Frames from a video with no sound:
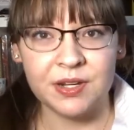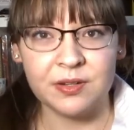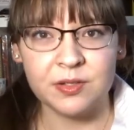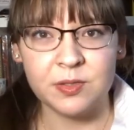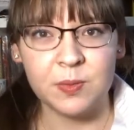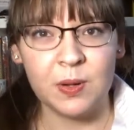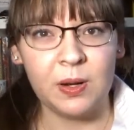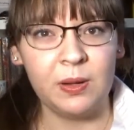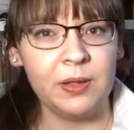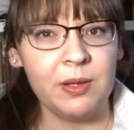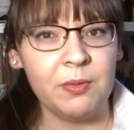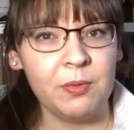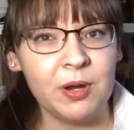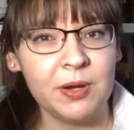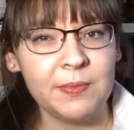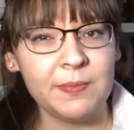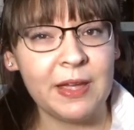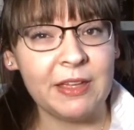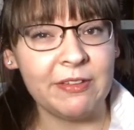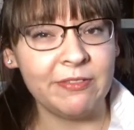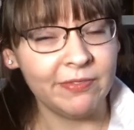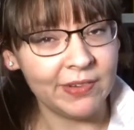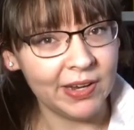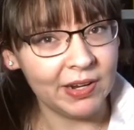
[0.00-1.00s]
It was probably one of
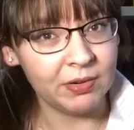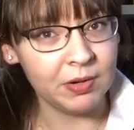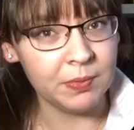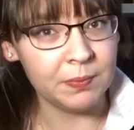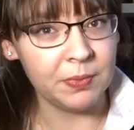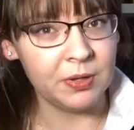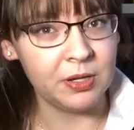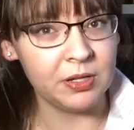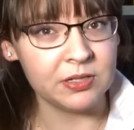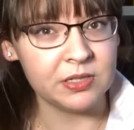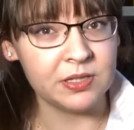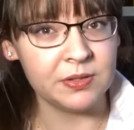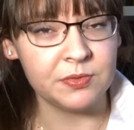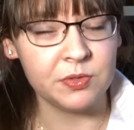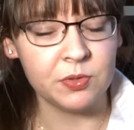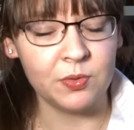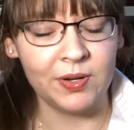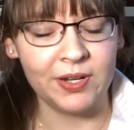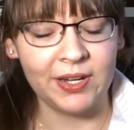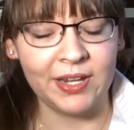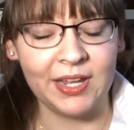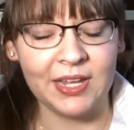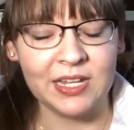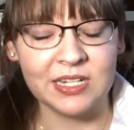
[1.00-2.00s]
my favorite books of
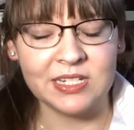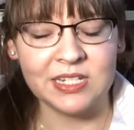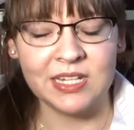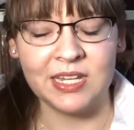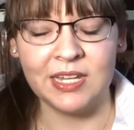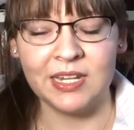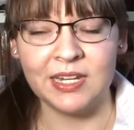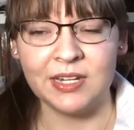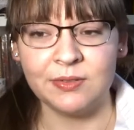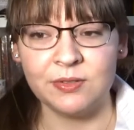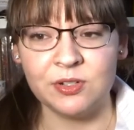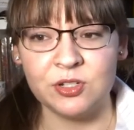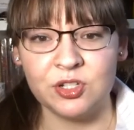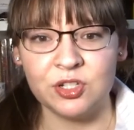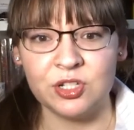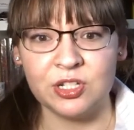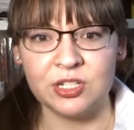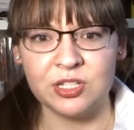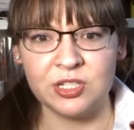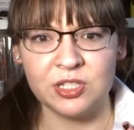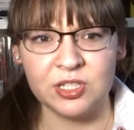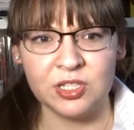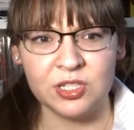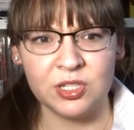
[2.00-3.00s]
2018. It was
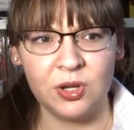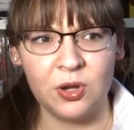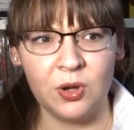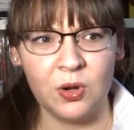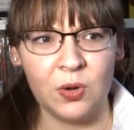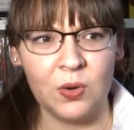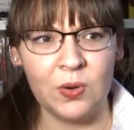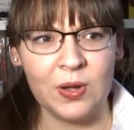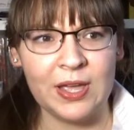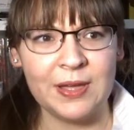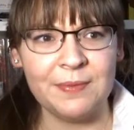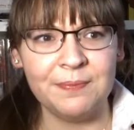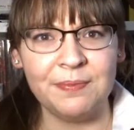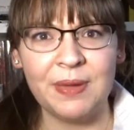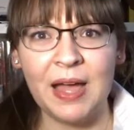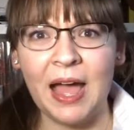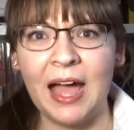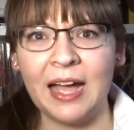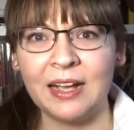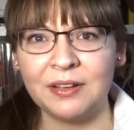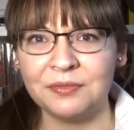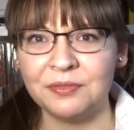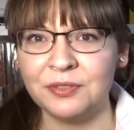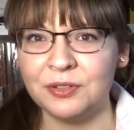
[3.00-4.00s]
just so
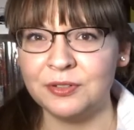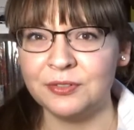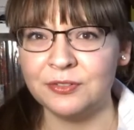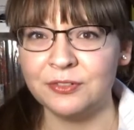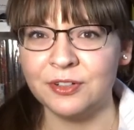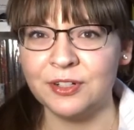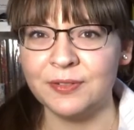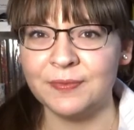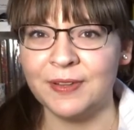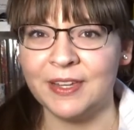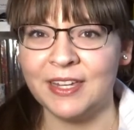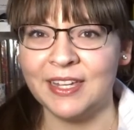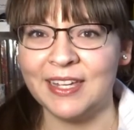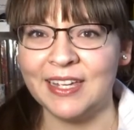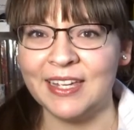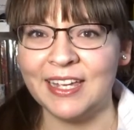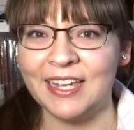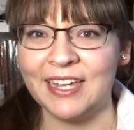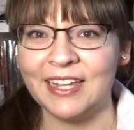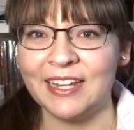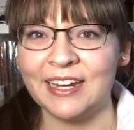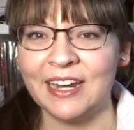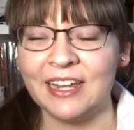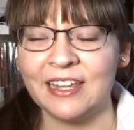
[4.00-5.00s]
impactful for me,
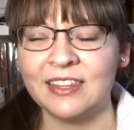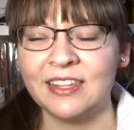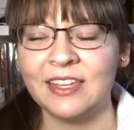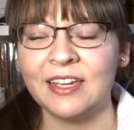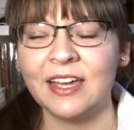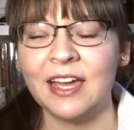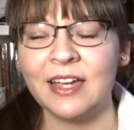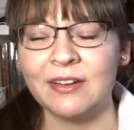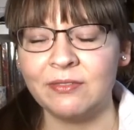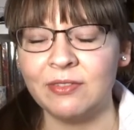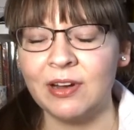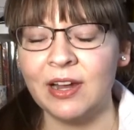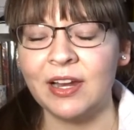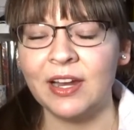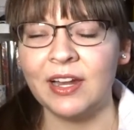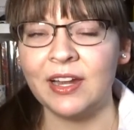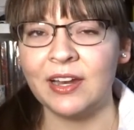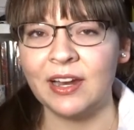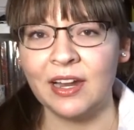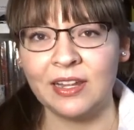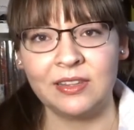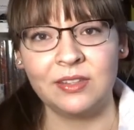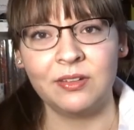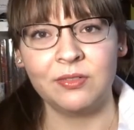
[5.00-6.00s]
and I think I read
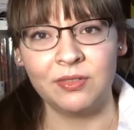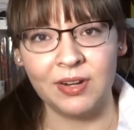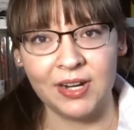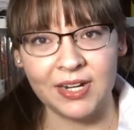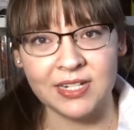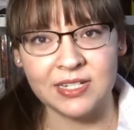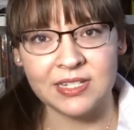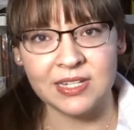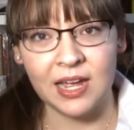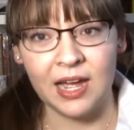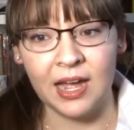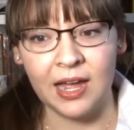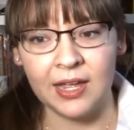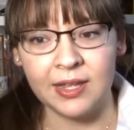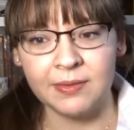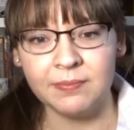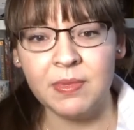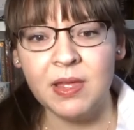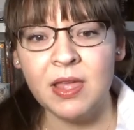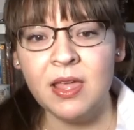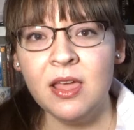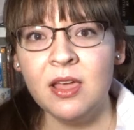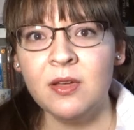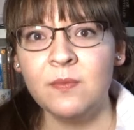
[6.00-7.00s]
it at the right time,
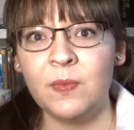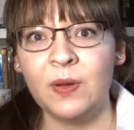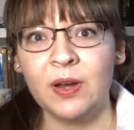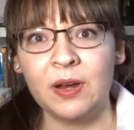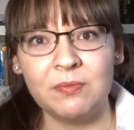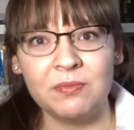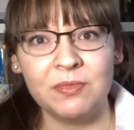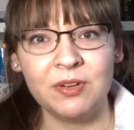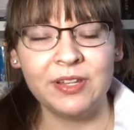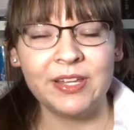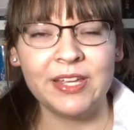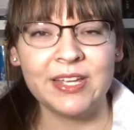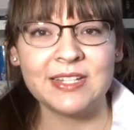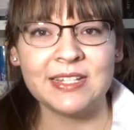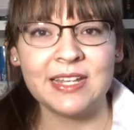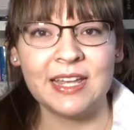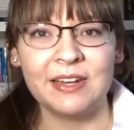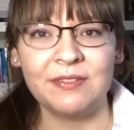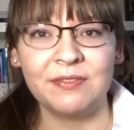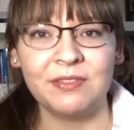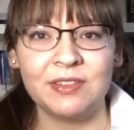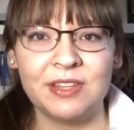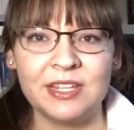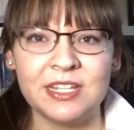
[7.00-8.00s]
but I'm really
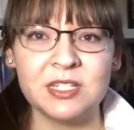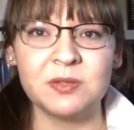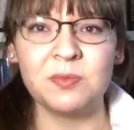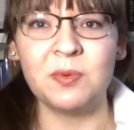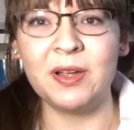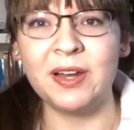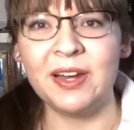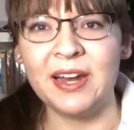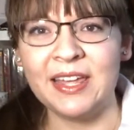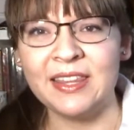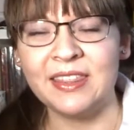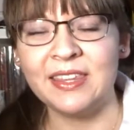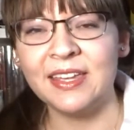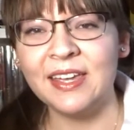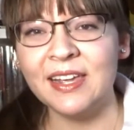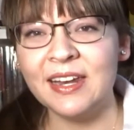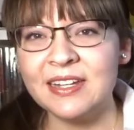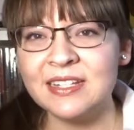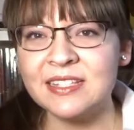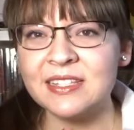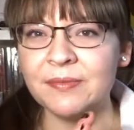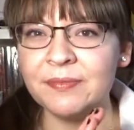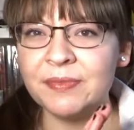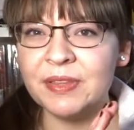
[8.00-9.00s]
excited for this one. I think it
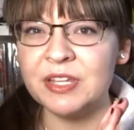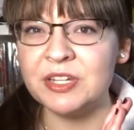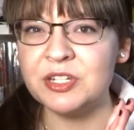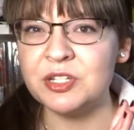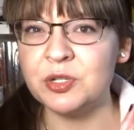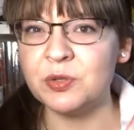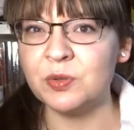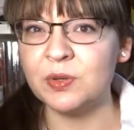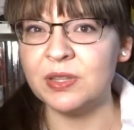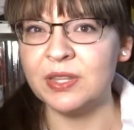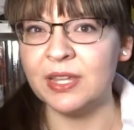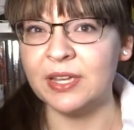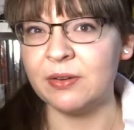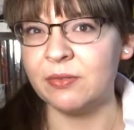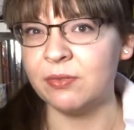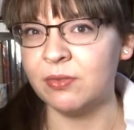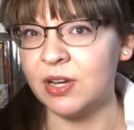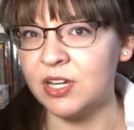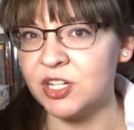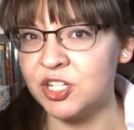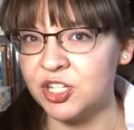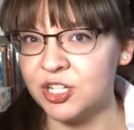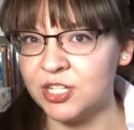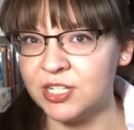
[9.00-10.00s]
has something to do with like
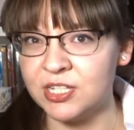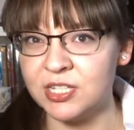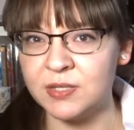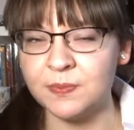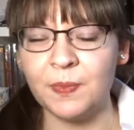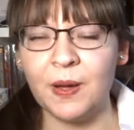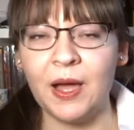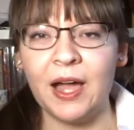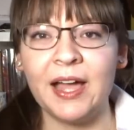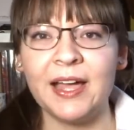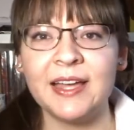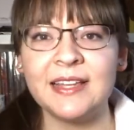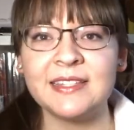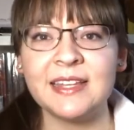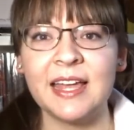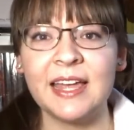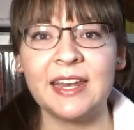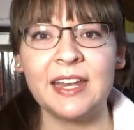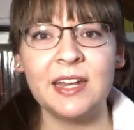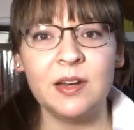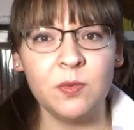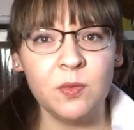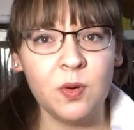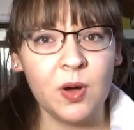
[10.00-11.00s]
Russian spies. I
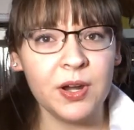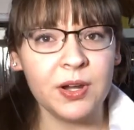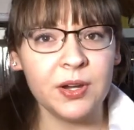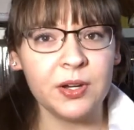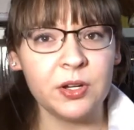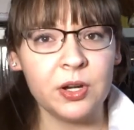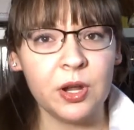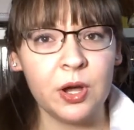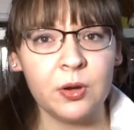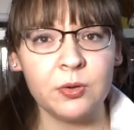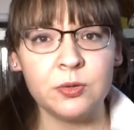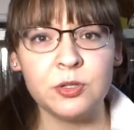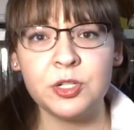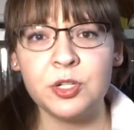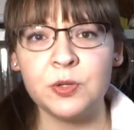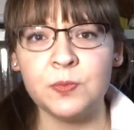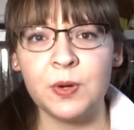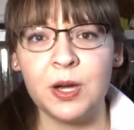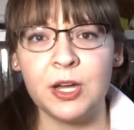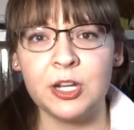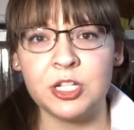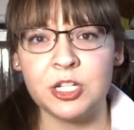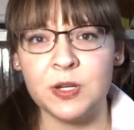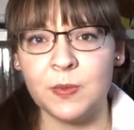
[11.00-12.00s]
didn't want to know too
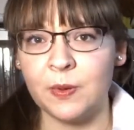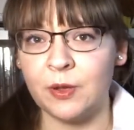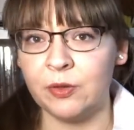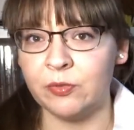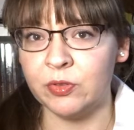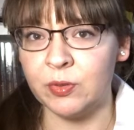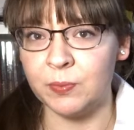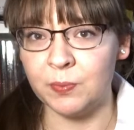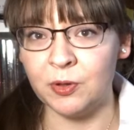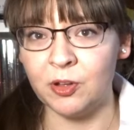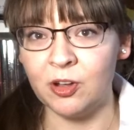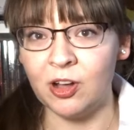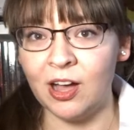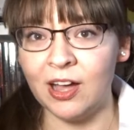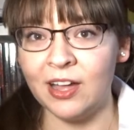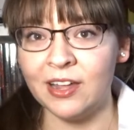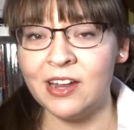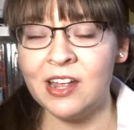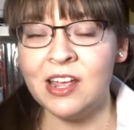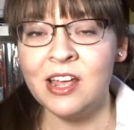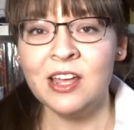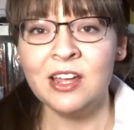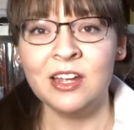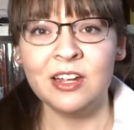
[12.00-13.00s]
much about the plot
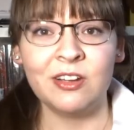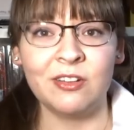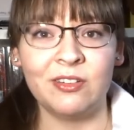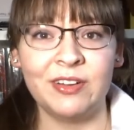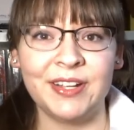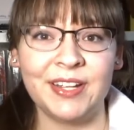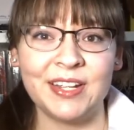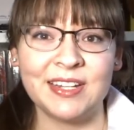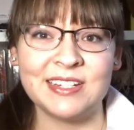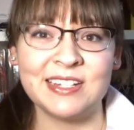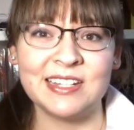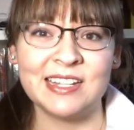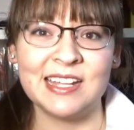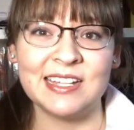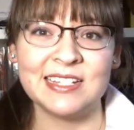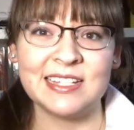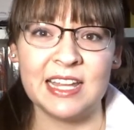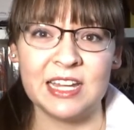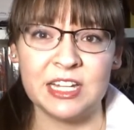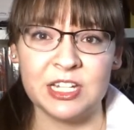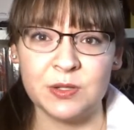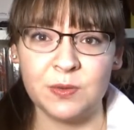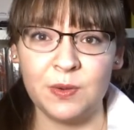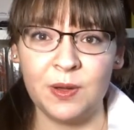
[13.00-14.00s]
going into this.
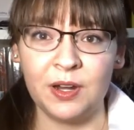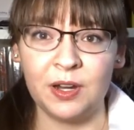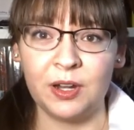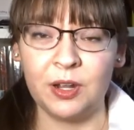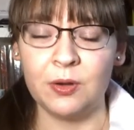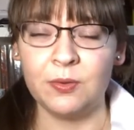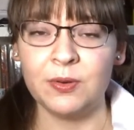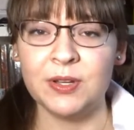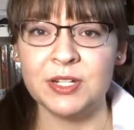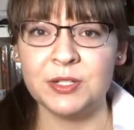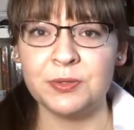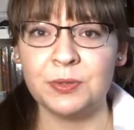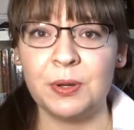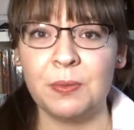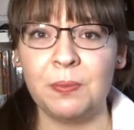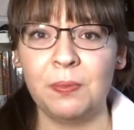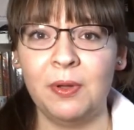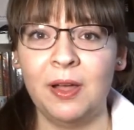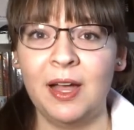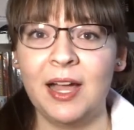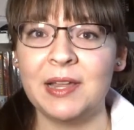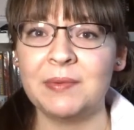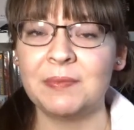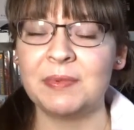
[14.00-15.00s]
I just want to go into it
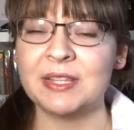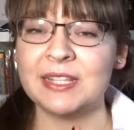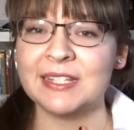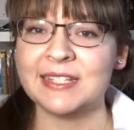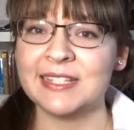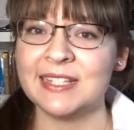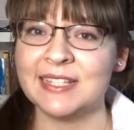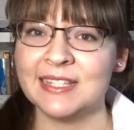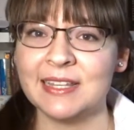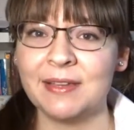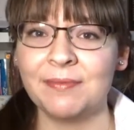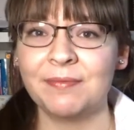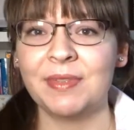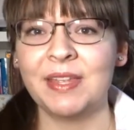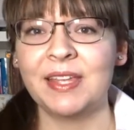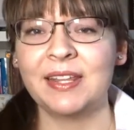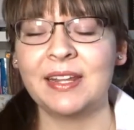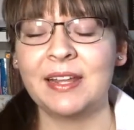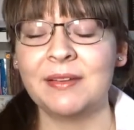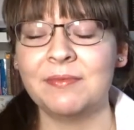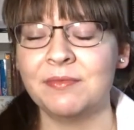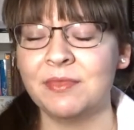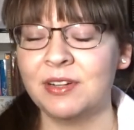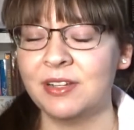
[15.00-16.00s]
blind, but this is something
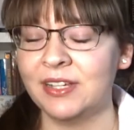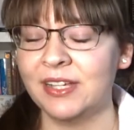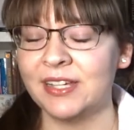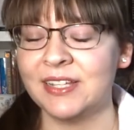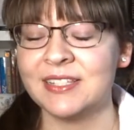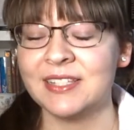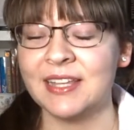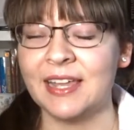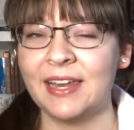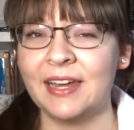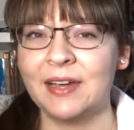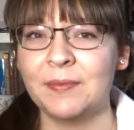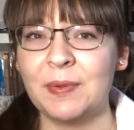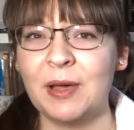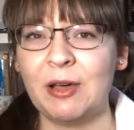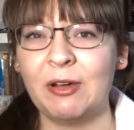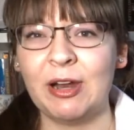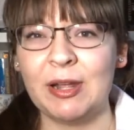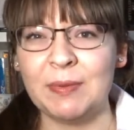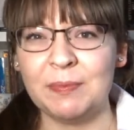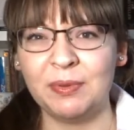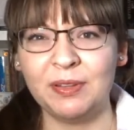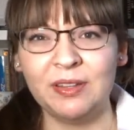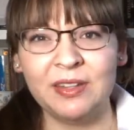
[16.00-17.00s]
that I'm really excited about.
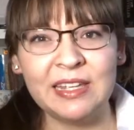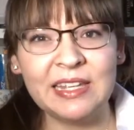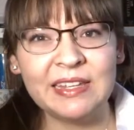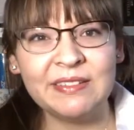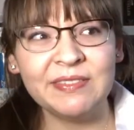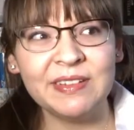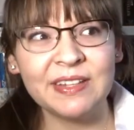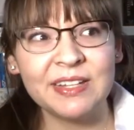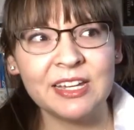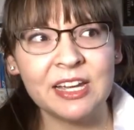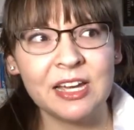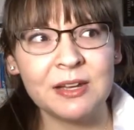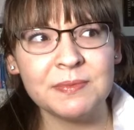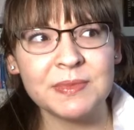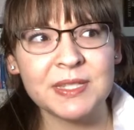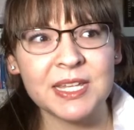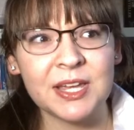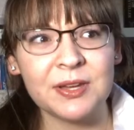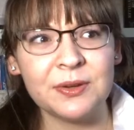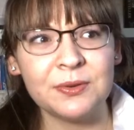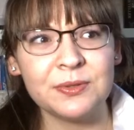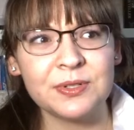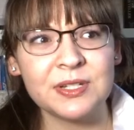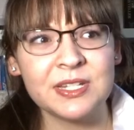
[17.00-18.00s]
I believe it comes
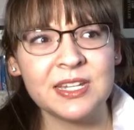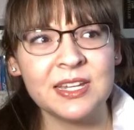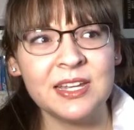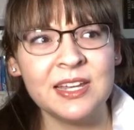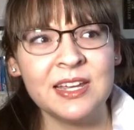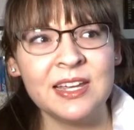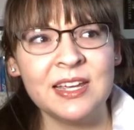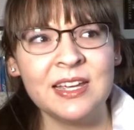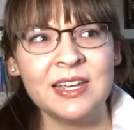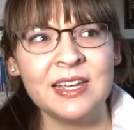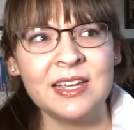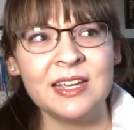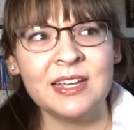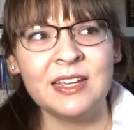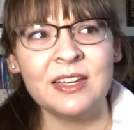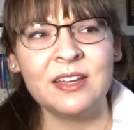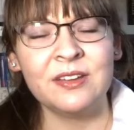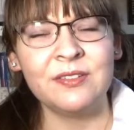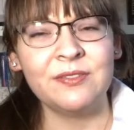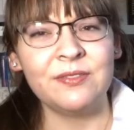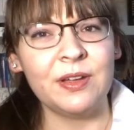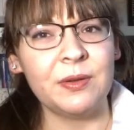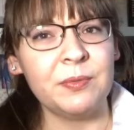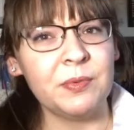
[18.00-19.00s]
out
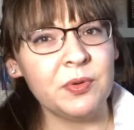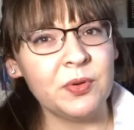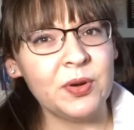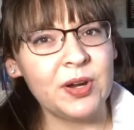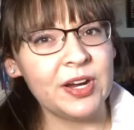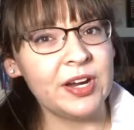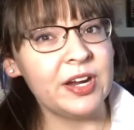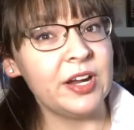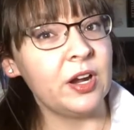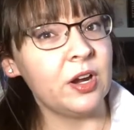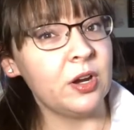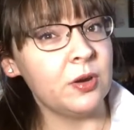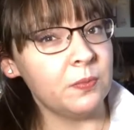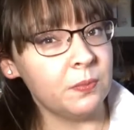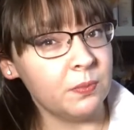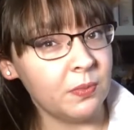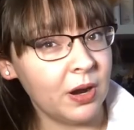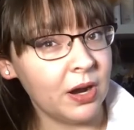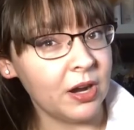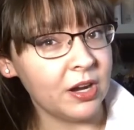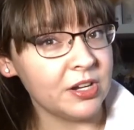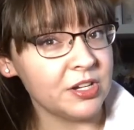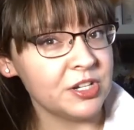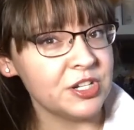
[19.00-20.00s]
February or
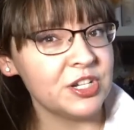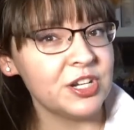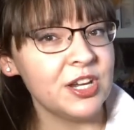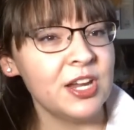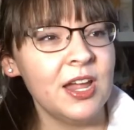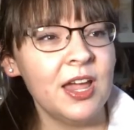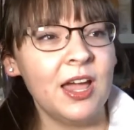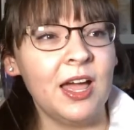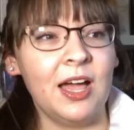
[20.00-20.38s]
March.